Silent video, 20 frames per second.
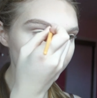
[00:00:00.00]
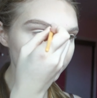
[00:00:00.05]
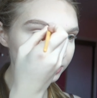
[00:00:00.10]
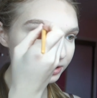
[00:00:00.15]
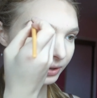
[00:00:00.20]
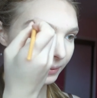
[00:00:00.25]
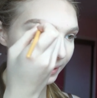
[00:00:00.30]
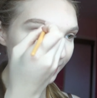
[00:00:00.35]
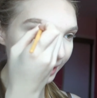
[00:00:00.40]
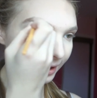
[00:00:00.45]

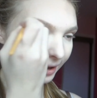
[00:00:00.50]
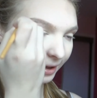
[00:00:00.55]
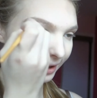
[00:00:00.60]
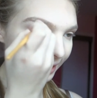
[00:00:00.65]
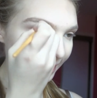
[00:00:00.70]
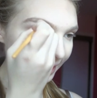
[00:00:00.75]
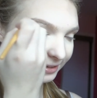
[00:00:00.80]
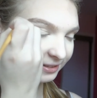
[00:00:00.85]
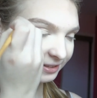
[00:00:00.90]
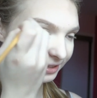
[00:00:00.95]
So I
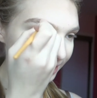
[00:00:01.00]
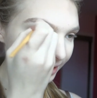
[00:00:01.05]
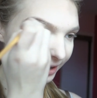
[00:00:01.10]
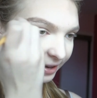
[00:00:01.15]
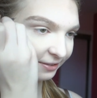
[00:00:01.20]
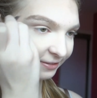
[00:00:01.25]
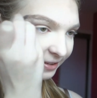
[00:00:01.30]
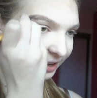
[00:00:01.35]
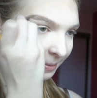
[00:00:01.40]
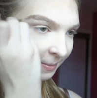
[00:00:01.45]
had to
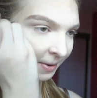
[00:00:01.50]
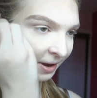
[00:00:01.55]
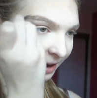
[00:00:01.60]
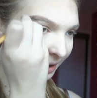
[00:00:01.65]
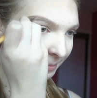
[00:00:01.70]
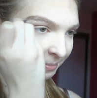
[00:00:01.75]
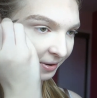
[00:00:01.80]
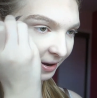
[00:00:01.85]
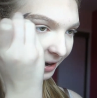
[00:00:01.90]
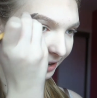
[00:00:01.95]
fill in my
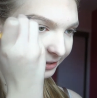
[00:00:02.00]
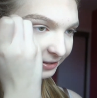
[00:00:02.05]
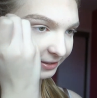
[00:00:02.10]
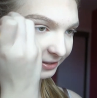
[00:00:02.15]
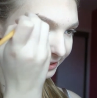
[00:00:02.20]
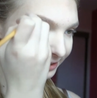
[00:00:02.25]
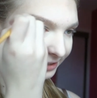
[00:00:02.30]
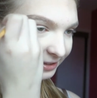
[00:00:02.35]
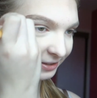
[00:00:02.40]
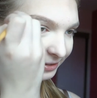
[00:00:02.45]
eyebrows,
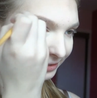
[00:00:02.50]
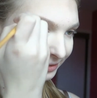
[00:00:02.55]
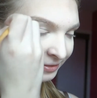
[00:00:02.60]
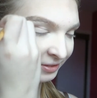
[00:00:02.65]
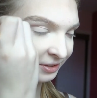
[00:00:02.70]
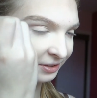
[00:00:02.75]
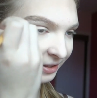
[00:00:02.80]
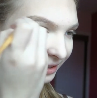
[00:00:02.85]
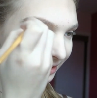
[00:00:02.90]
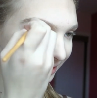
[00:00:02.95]
sort
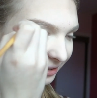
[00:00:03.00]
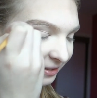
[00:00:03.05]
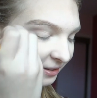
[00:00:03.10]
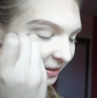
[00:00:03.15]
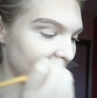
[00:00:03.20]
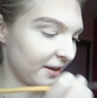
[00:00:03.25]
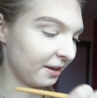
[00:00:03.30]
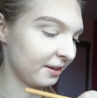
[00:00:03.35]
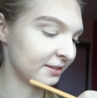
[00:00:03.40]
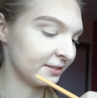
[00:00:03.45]
of,
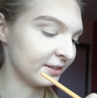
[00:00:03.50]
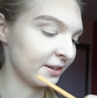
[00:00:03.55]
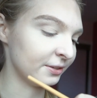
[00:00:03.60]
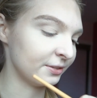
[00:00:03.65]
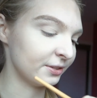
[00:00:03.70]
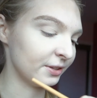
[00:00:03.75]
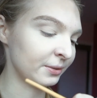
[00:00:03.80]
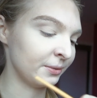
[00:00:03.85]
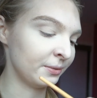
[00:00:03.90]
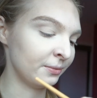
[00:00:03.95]
because I
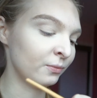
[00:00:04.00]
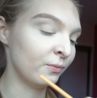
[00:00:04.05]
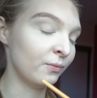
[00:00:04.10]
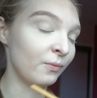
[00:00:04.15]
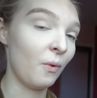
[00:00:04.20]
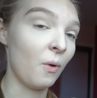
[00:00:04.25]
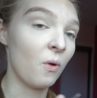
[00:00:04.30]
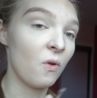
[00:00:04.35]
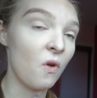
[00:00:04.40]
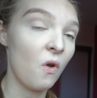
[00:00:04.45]
also
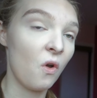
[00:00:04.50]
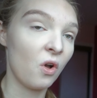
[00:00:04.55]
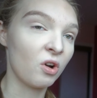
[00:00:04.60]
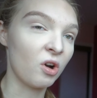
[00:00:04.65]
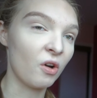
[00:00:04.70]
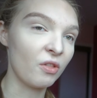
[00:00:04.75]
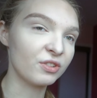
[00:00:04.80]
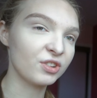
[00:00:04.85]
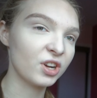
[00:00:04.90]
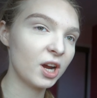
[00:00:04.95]

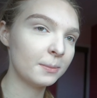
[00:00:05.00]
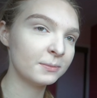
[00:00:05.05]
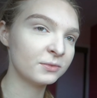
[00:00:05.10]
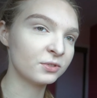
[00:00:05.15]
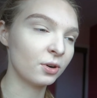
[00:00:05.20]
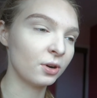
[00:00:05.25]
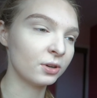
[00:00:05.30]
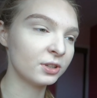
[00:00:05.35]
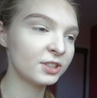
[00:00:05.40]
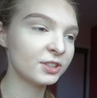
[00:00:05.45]
got the times
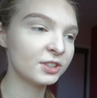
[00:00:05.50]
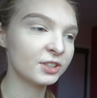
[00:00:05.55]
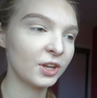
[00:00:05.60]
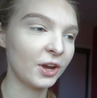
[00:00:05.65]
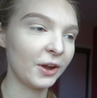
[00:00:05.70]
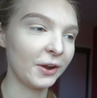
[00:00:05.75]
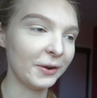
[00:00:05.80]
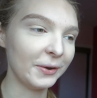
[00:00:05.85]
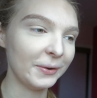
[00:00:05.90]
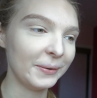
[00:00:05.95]
wrong, so
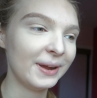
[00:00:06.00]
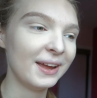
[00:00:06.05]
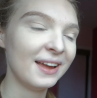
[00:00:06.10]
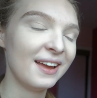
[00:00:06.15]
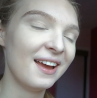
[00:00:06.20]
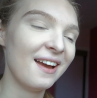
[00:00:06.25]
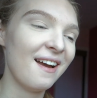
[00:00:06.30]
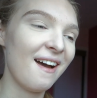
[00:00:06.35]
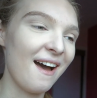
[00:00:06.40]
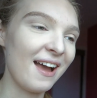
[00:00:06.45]

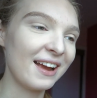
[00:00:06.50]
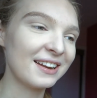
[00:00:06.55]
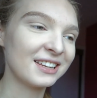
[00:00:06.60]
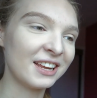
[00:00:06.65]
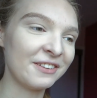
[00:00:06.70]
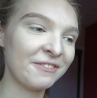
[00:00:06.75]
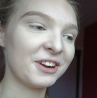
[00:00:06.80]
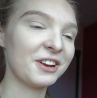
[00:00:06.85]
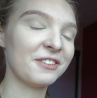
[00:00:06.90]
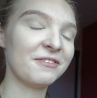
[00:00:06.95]
I had to
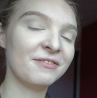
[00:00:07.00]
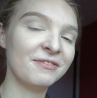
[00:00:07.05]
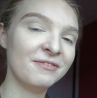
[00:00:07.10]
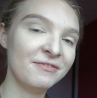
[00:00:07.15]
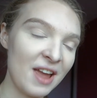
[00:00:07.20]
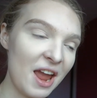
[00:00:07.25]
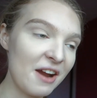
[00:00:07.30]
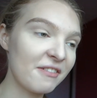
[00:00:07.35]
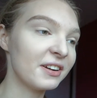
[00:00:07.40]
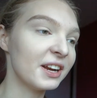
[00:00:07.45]
get ready
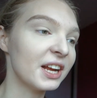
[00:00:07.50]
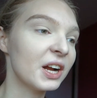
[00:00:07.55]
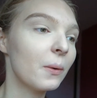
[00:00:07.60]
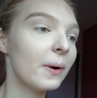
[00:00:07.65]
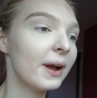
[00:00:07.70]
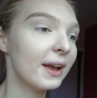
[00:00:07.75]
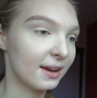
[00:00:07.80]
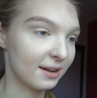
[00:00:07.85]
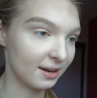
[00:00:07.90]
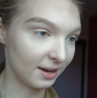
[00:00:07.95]
very
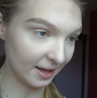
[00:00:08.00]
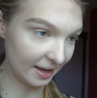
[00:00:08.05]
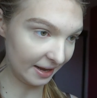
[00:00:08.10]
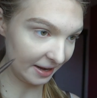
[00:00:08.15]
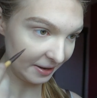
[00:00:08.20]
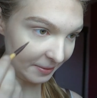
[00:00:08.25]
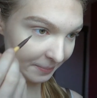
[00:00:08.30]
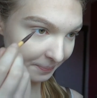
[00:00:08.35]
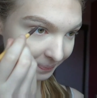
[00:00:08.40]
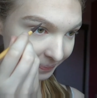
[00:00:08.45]

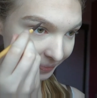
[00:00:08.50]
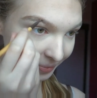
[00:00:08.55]
quickly.